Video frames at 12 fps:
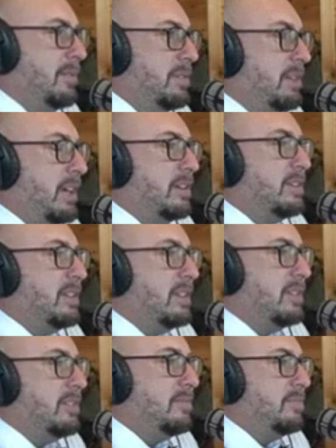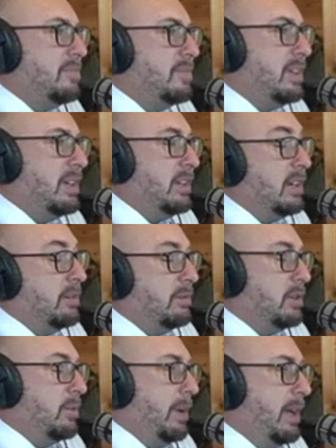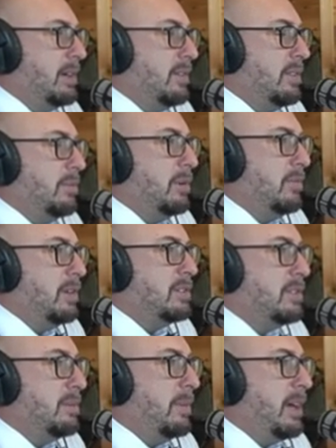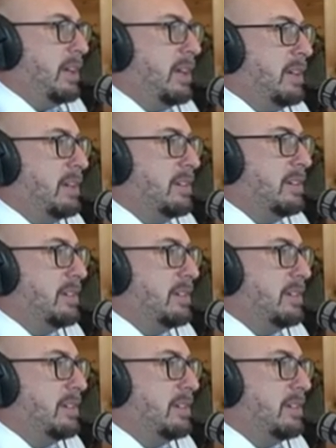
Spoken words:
downsell, and then I would go back to them and eventually buy.